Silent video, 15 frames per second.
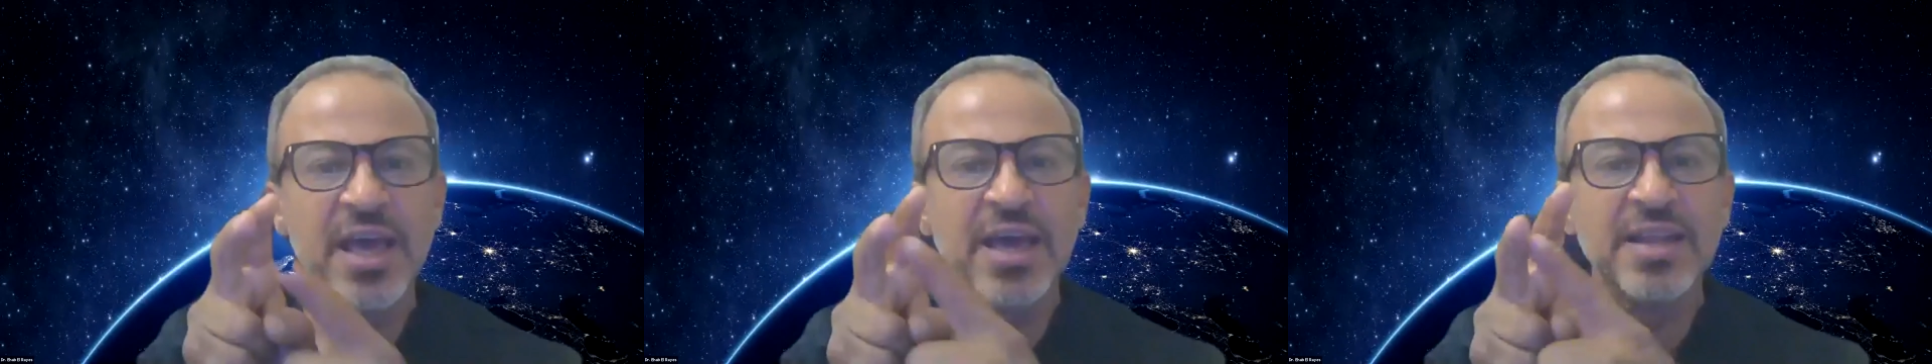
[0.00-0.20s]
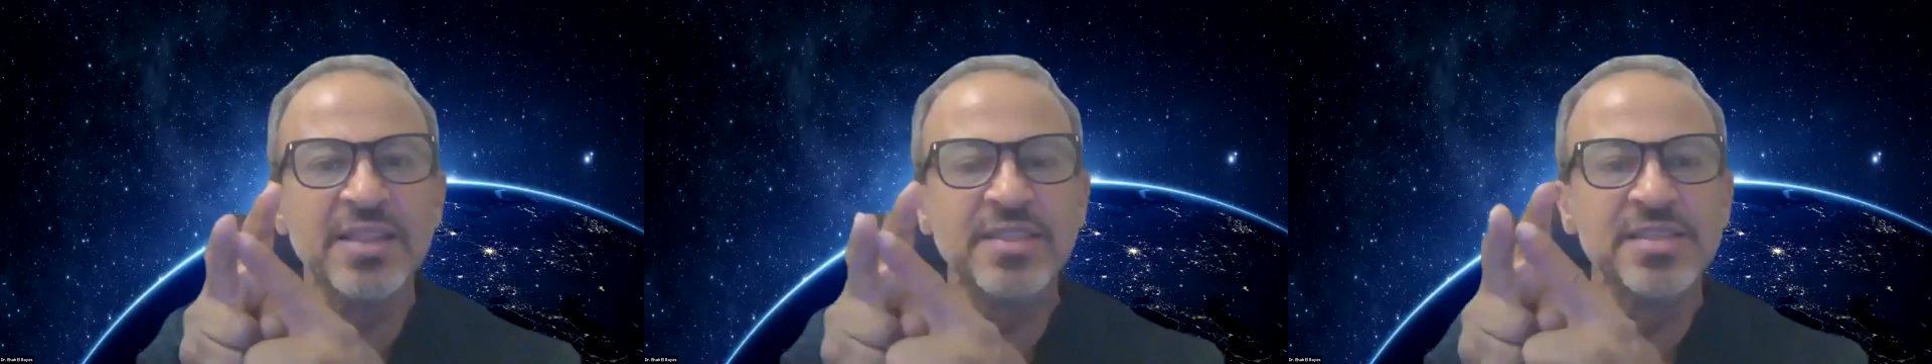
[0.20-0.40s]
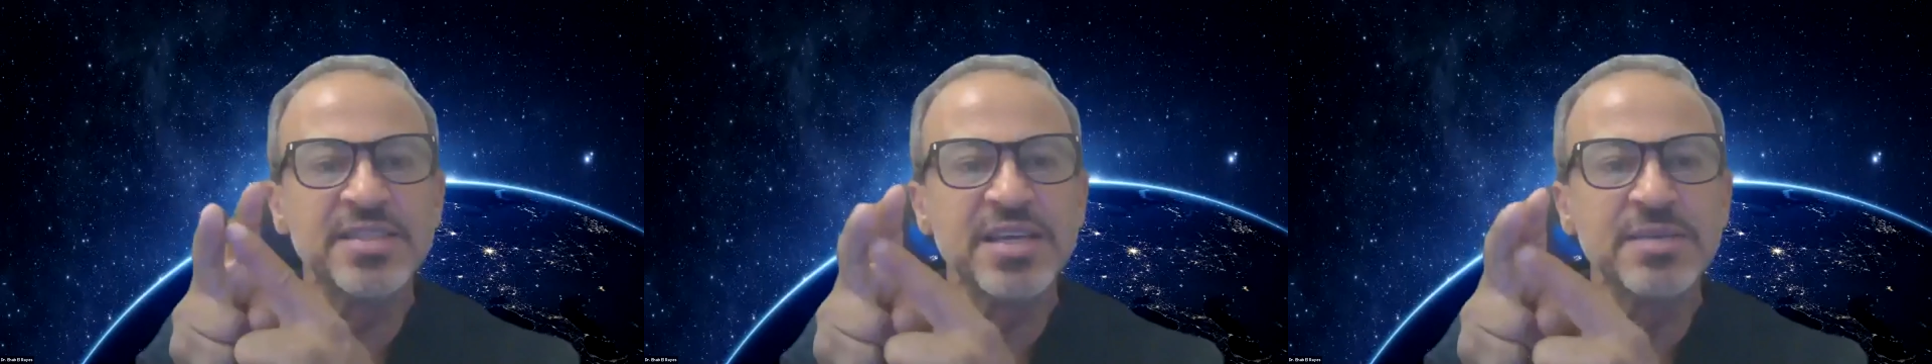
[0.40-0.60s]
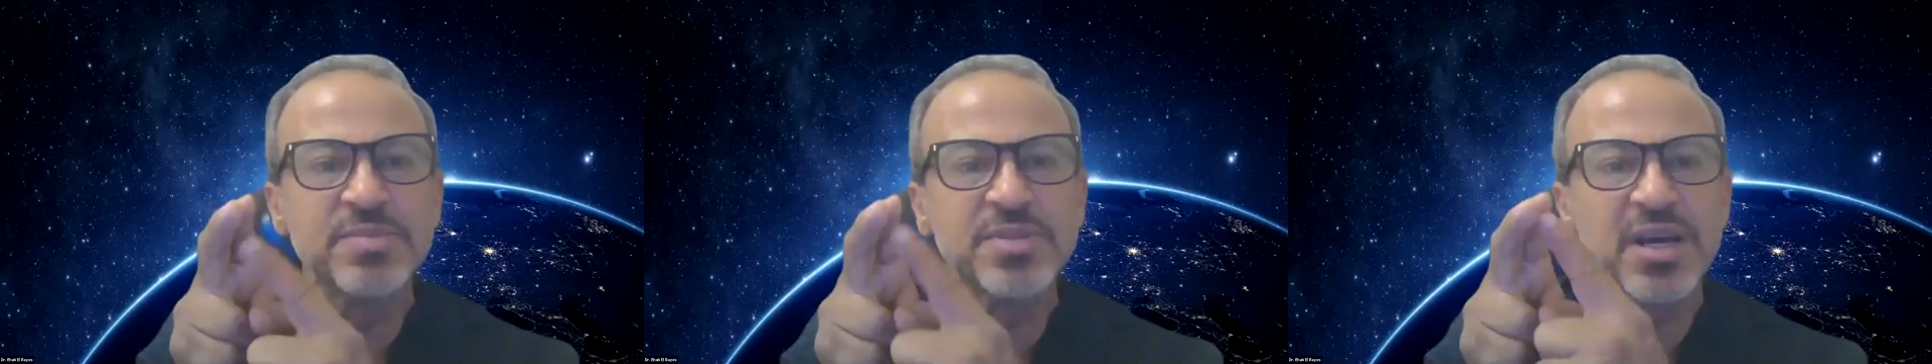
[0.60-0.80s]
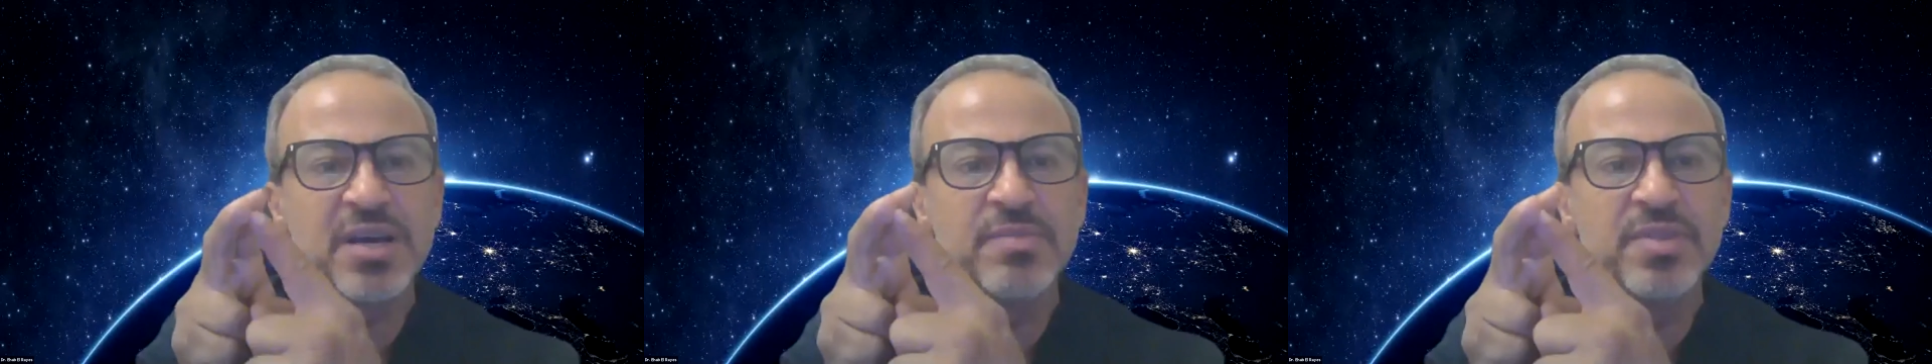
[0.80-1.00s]
And at the same
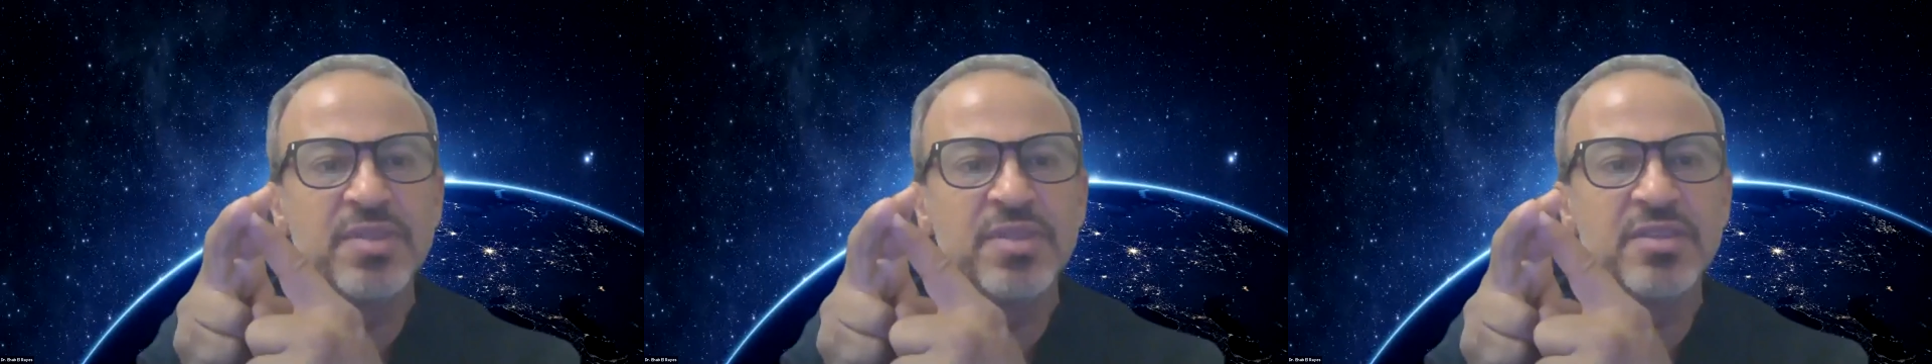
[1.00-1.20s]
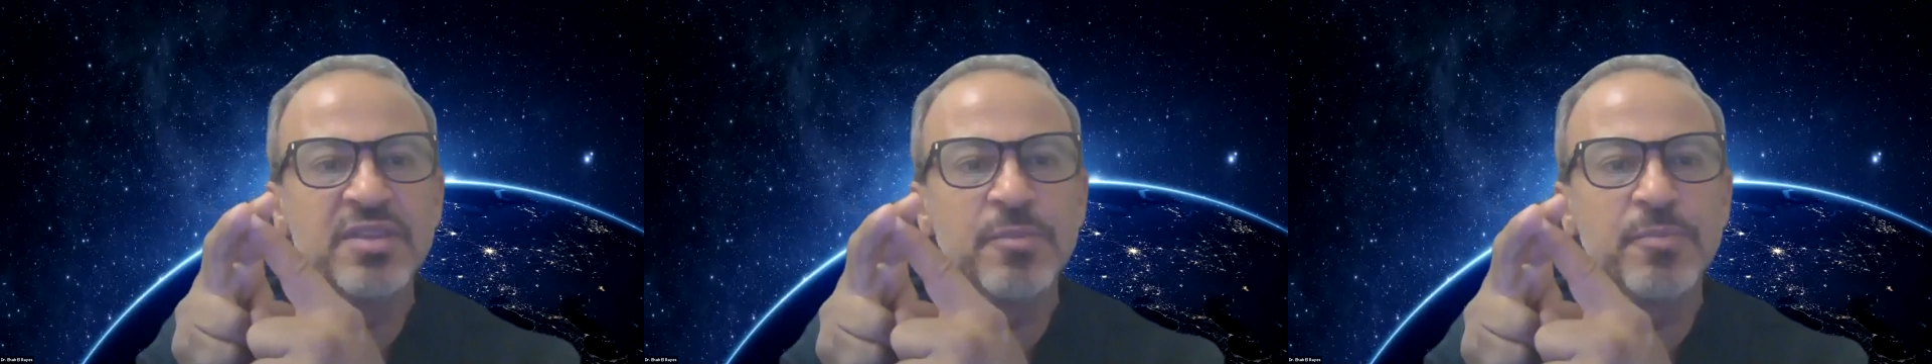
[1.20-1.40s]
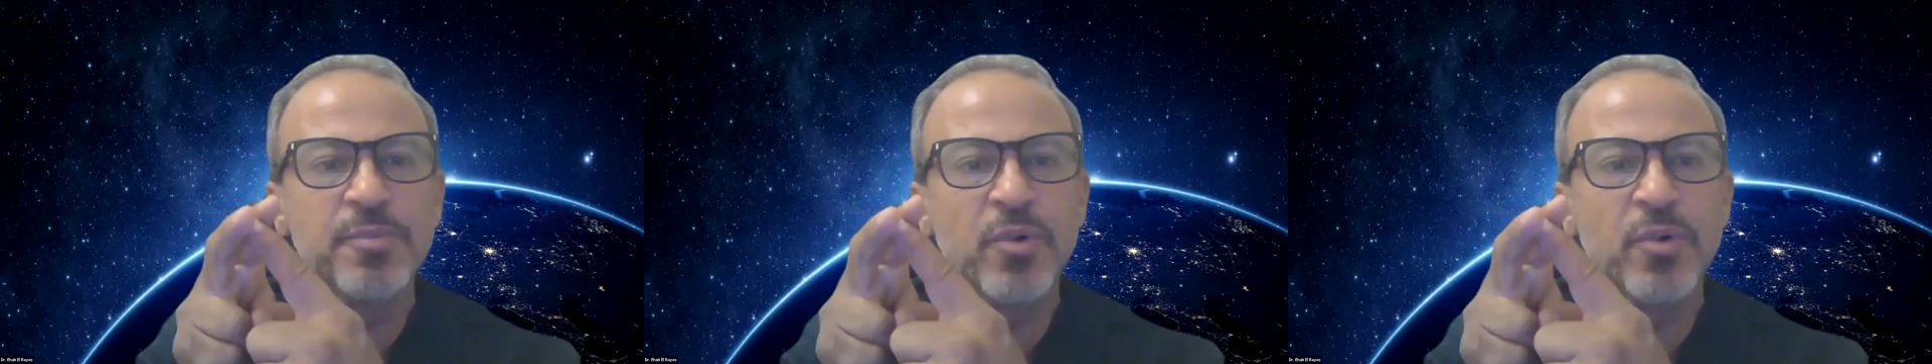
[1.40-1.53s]
time, the tip